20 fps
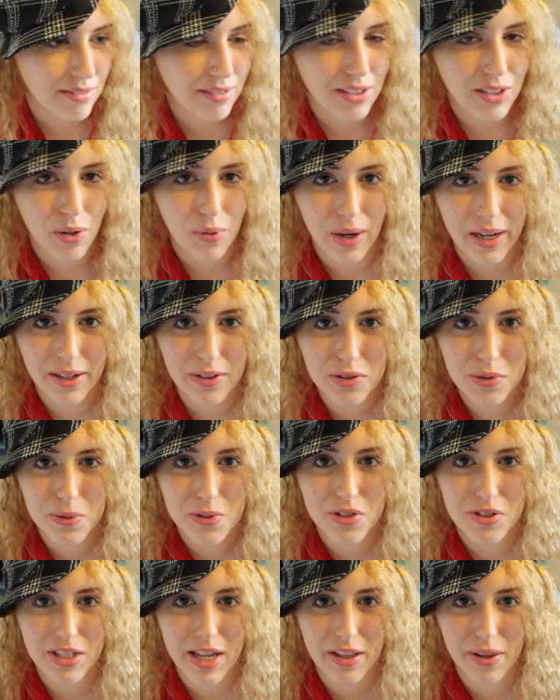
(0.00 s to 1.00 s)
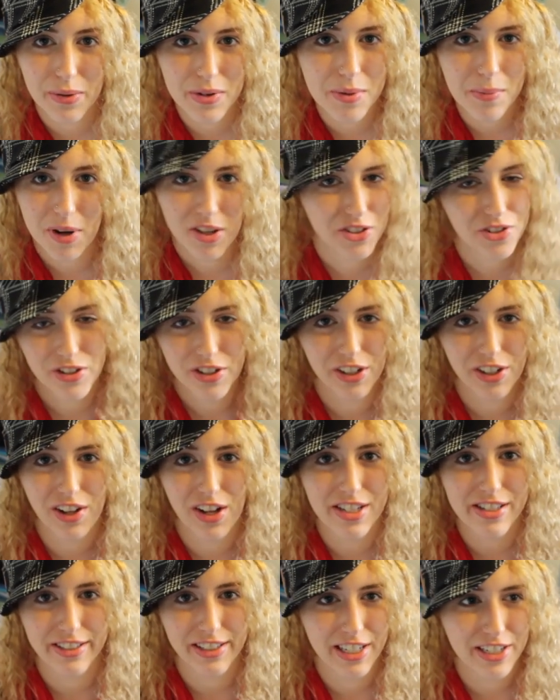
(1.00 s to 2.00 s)
You know, why else would you say there was a monster in a
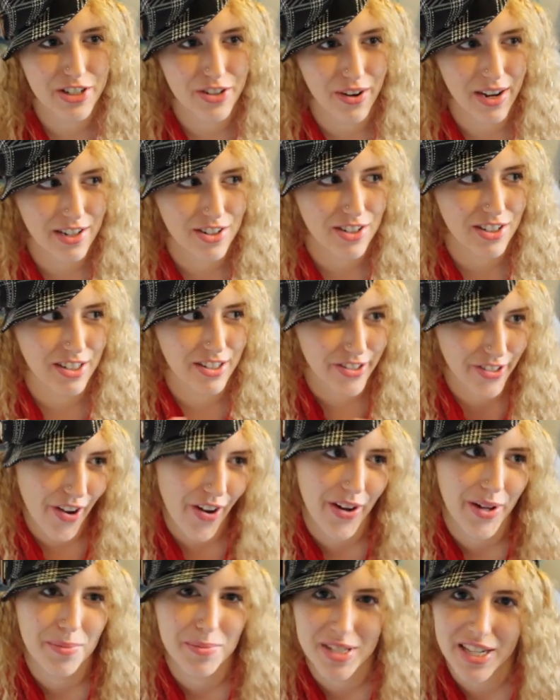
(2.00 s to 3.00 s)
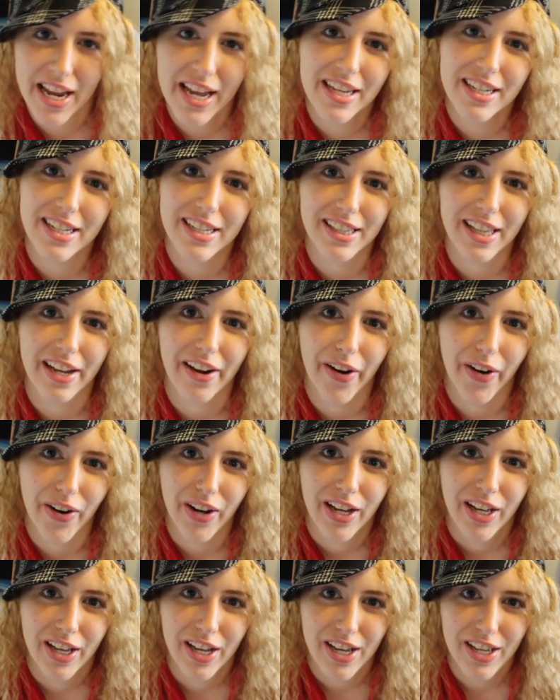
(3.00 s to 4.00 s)
closet unless you actually saw him standing
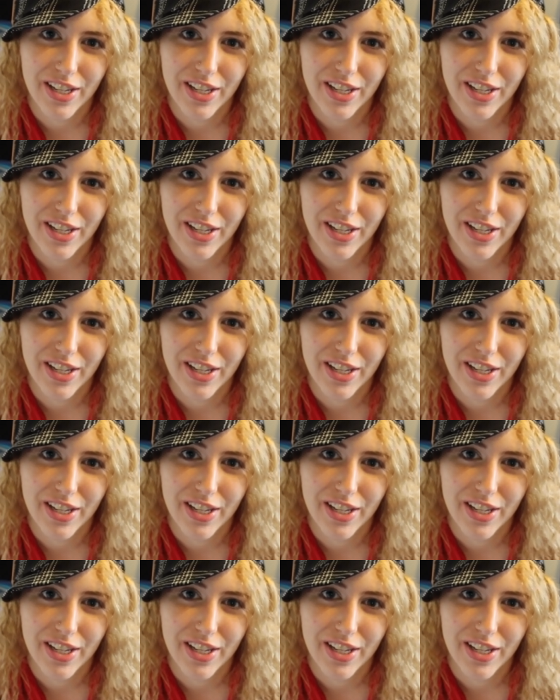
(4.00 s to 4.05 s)
there,